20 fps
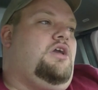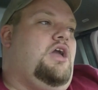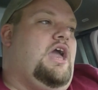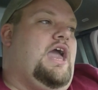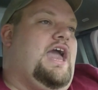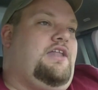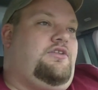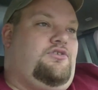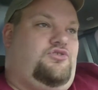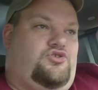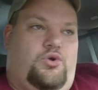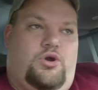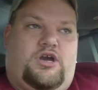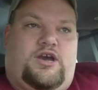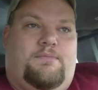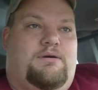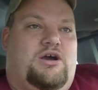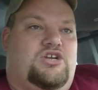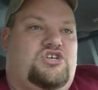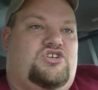and do a
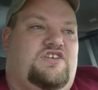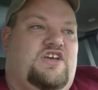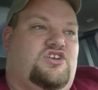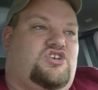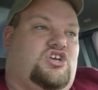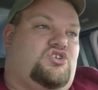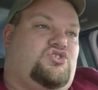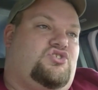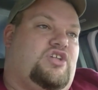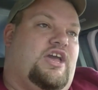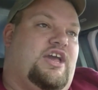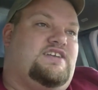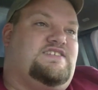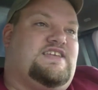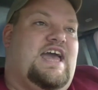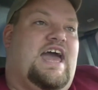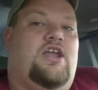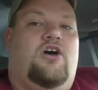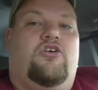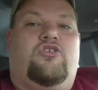combustion test yesterday because
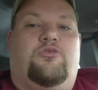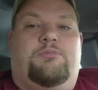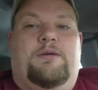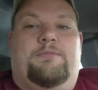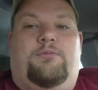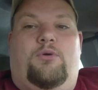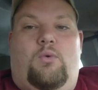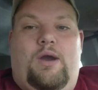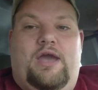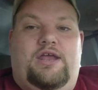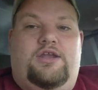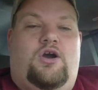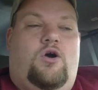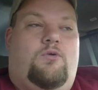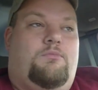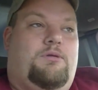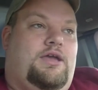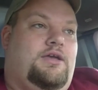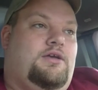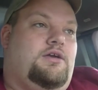I had other people waiting
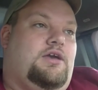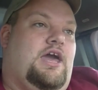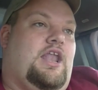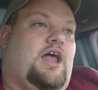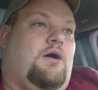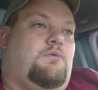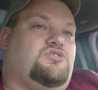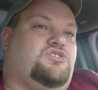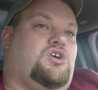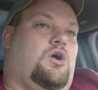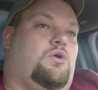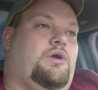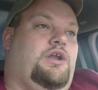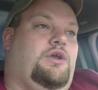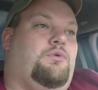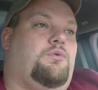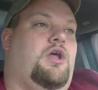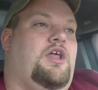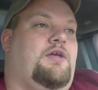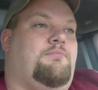on me. And I was
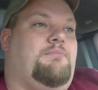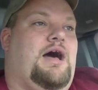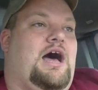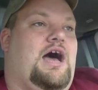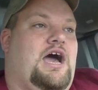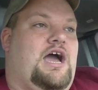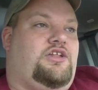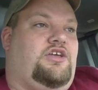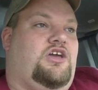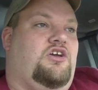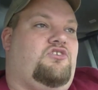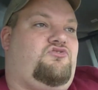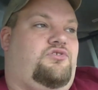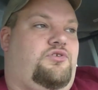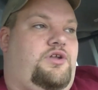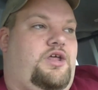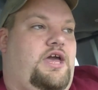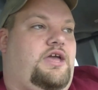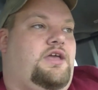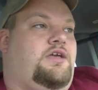already running behind
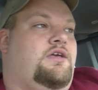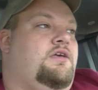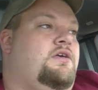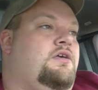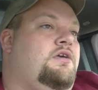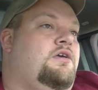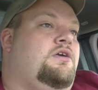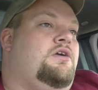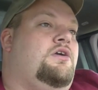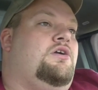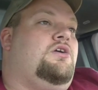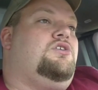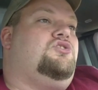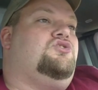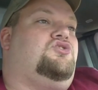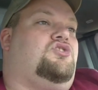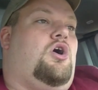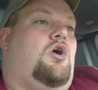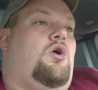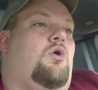yesterday.
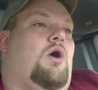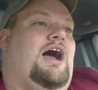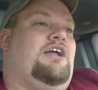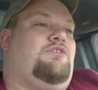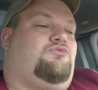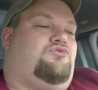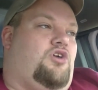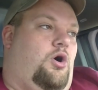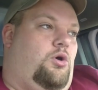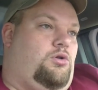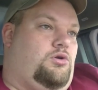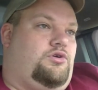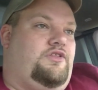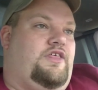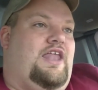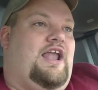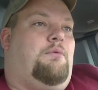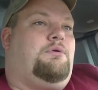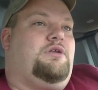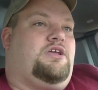So I told her
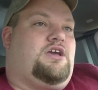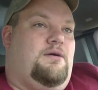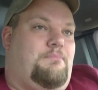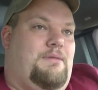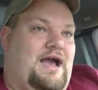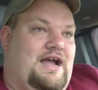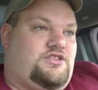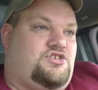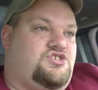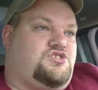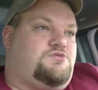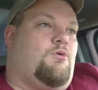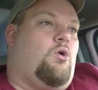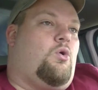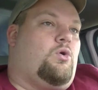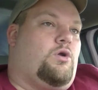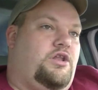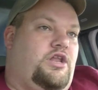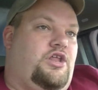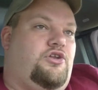that I would come back this
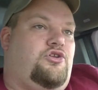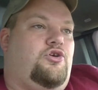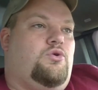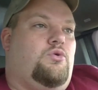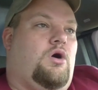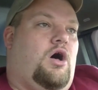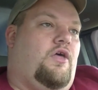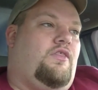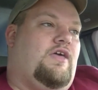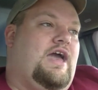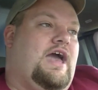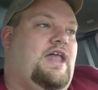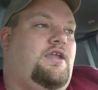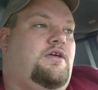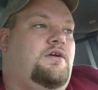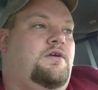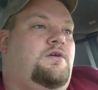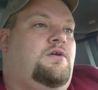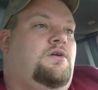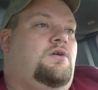morning and do all that.
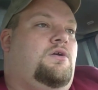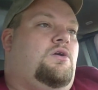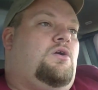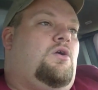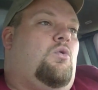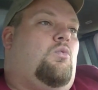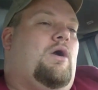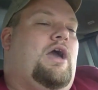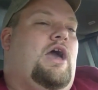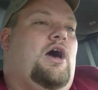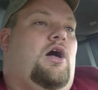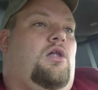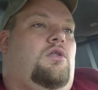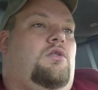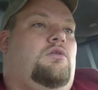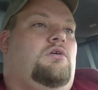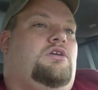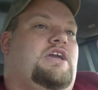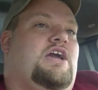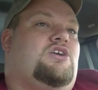
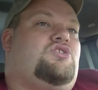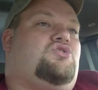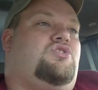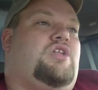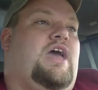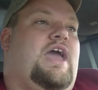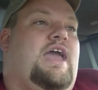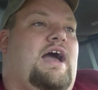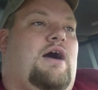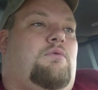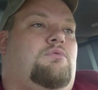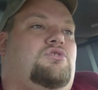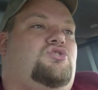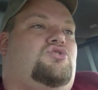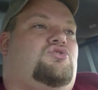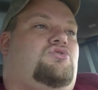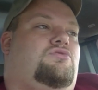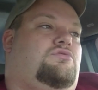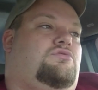Well, yesterday I was